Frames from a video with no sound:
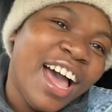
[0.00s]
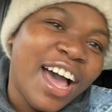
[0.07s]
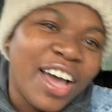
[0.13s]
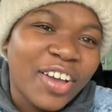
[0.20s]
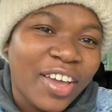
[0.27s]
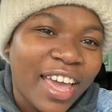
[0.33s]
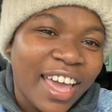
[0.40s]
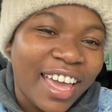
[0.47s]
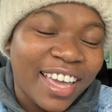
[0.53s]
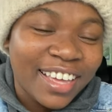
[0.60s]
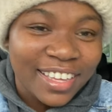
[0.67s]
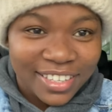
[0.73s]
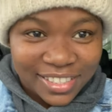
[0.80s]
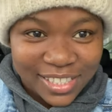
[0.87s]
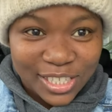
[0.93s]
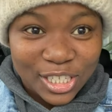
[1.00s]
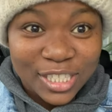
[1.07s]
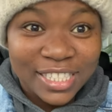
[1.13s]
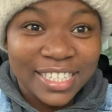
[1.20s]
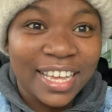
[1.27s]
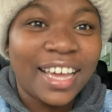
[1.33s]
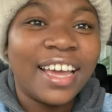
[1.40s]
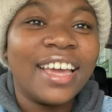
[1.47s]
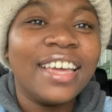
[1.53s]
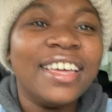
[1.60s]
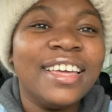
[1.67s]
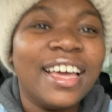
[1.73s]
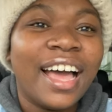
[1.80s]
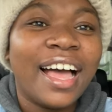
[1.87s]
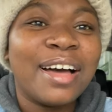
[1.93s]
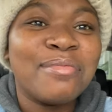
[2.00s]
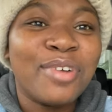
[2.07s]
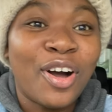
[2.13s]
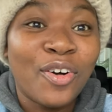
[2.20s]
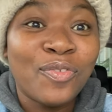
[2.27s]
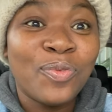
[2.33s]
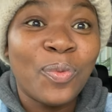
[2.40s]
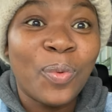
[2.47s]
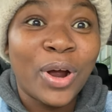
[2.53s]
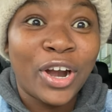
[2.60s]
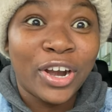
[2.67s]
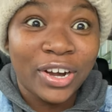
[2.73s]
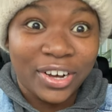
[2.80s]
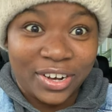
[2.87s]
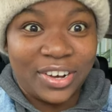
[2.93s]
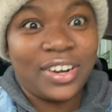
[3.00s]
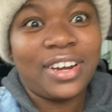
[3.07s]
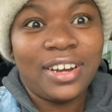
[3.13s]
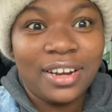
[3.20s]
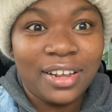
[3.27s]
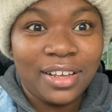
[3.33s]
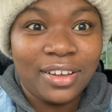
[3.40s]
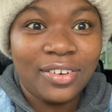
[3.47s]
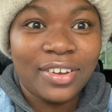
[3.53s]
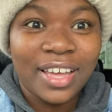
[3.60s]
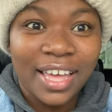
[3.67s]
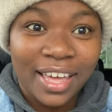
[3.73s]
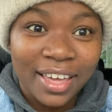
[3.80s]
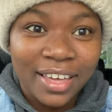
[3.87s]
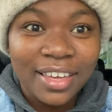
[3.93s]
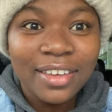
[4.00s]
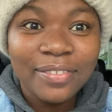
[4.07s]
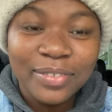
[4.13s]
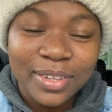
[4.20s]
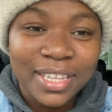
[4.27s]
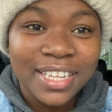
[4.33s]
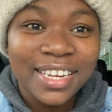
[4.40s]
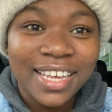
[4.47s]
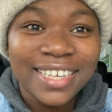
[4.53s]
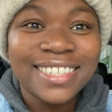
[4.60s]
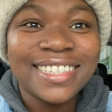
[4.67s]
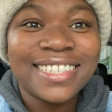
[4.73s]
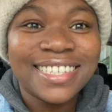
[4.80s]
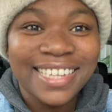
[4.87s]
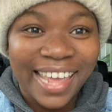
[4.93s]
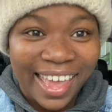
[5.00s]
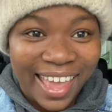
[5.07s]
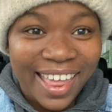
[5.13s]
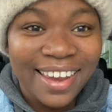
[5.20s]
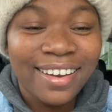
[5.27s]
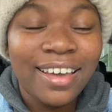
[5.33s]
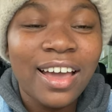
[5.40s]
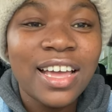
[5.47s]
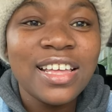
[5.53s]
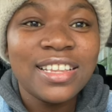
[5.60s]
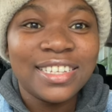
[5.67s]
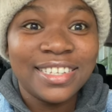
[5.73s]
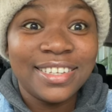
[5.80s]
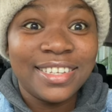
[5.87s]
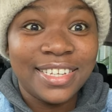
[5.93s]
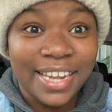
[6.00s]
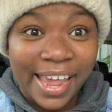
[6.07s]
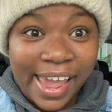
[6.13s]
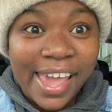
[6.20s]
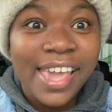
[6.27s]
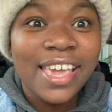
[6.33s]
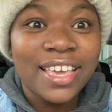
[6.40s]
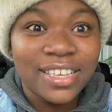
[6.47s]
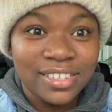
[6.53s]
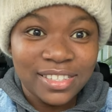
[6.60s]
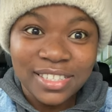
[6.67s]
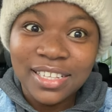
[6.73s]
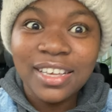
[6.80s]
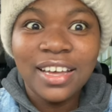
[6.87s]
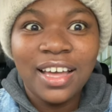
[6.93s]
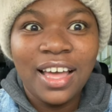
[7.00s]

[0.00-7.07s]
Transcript: okay today i'm off work okay for the next 10 days